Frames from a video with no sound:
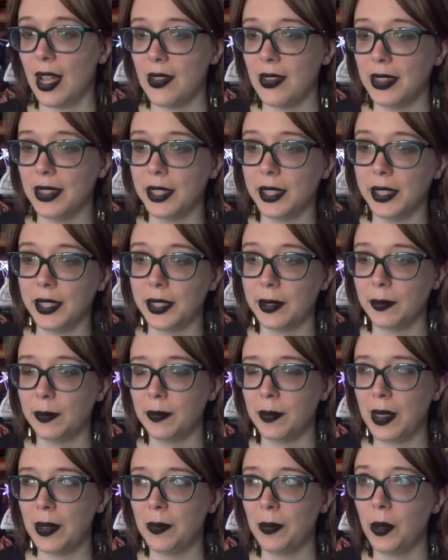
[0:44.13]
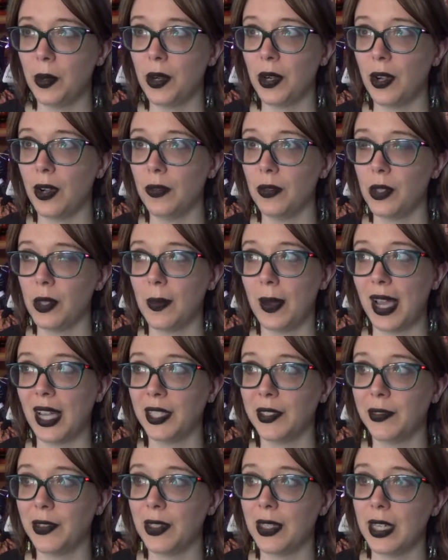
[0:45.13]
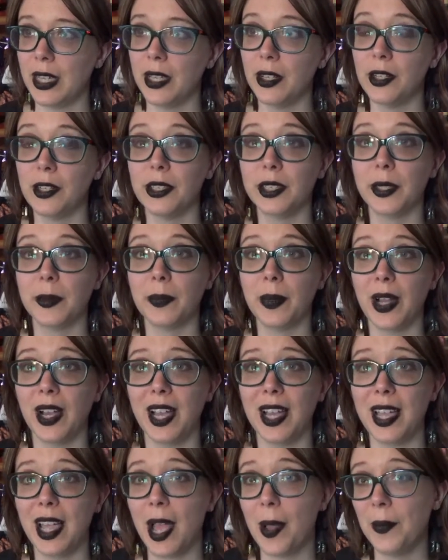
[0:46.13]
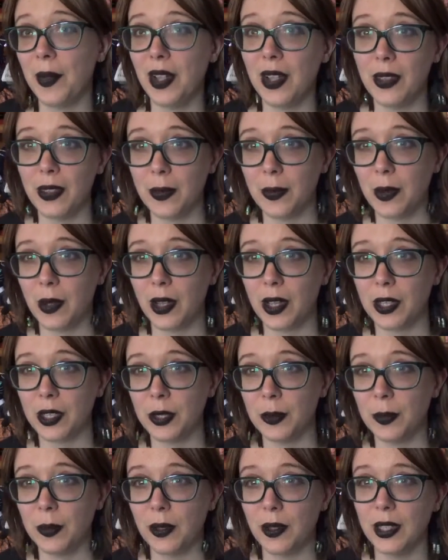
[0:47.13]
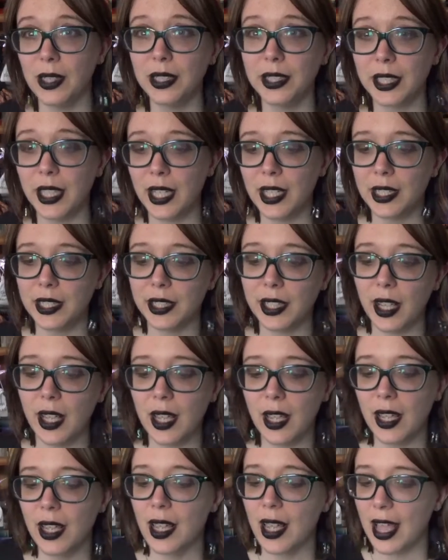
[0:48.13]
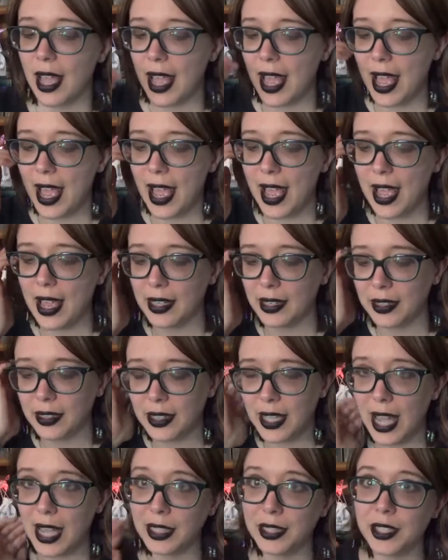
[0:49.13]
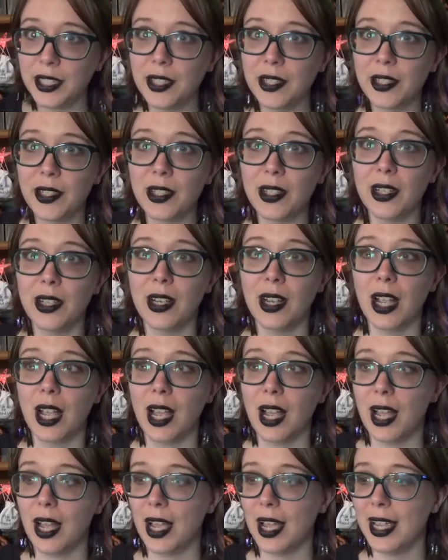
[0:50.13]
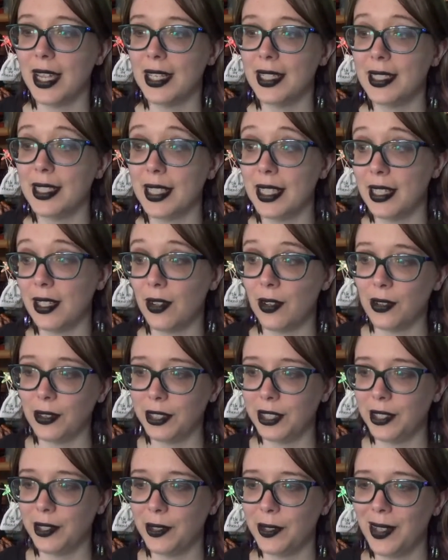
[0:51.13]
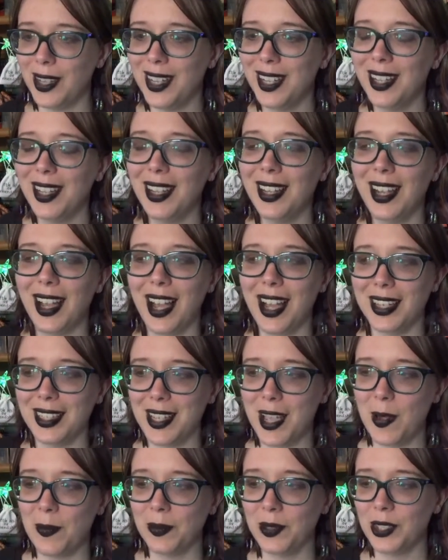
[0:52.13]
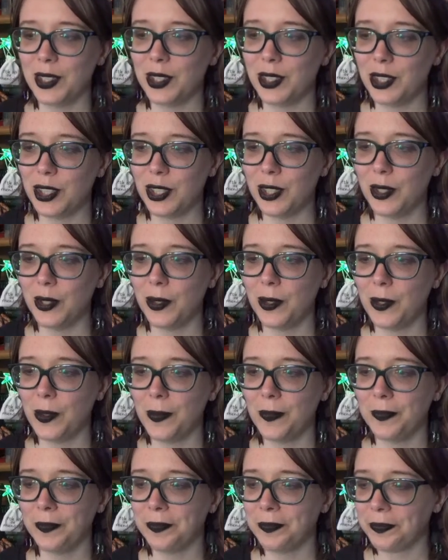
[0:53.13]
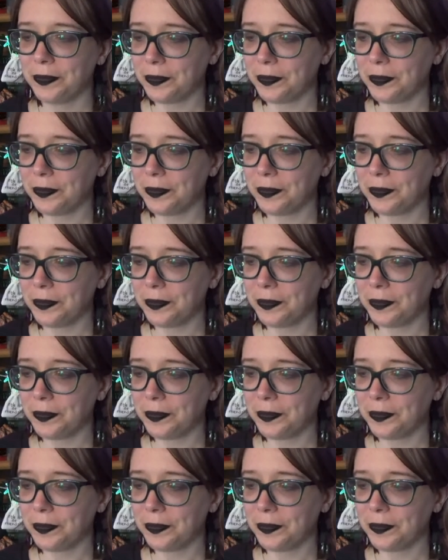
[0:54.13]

This has been put on for the past few years by Emma, the Bookish Princess, and last year I did also attempt to